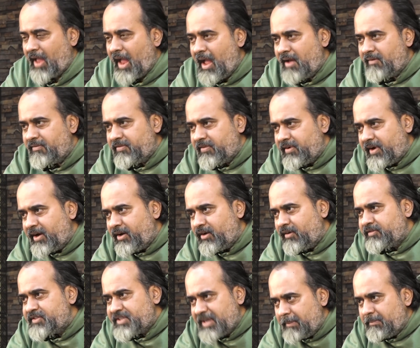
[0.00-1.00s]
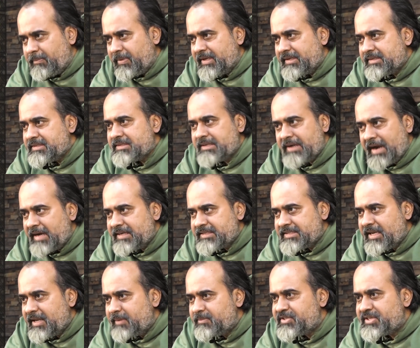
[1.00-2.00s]
I have read of champions,
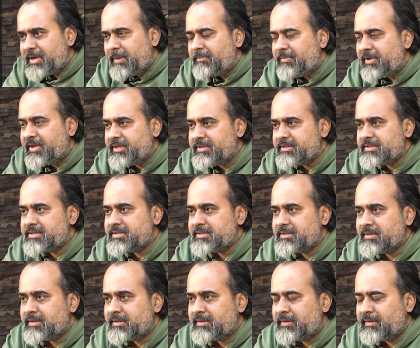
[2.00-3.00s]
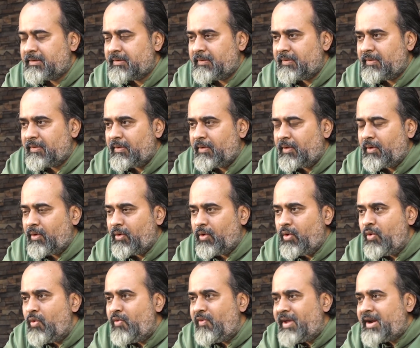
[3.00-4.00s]
Grand Slam champions,
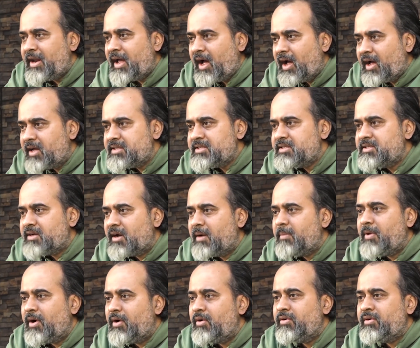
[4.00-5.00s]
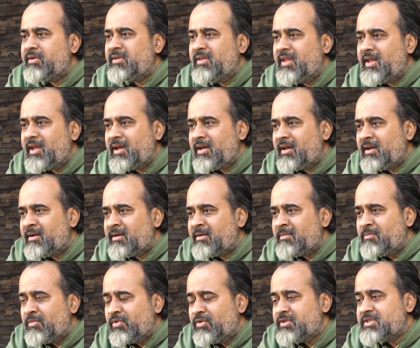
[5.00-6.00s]
who, when asked about their
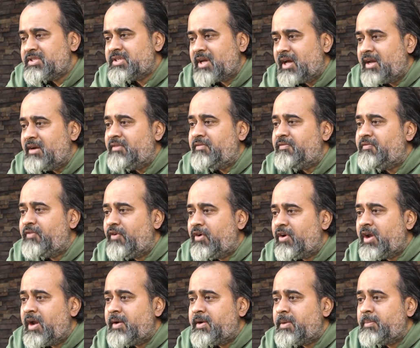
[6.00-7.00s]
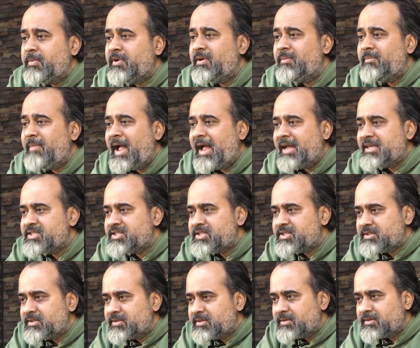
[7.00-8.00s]
most unforgettable
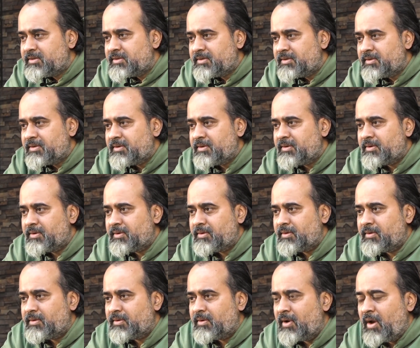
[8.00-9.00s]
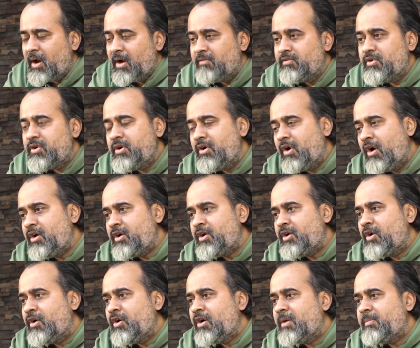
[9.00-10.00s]
match, would
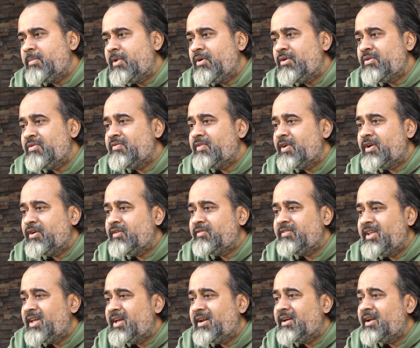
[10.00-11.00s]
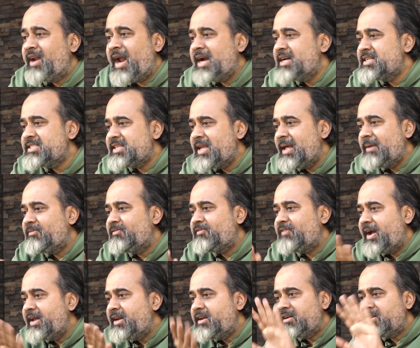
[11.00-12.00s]
not talk about one of their Grand Slam
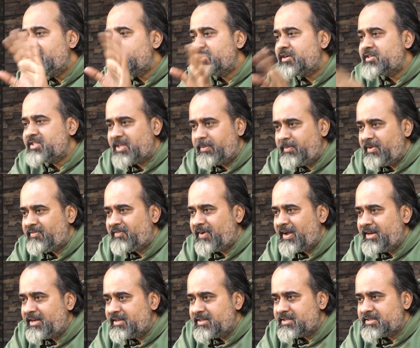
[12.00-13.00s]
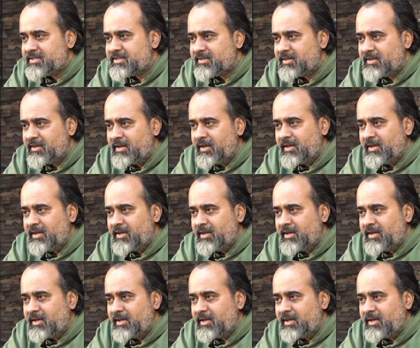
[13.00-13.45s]
finals or semifinals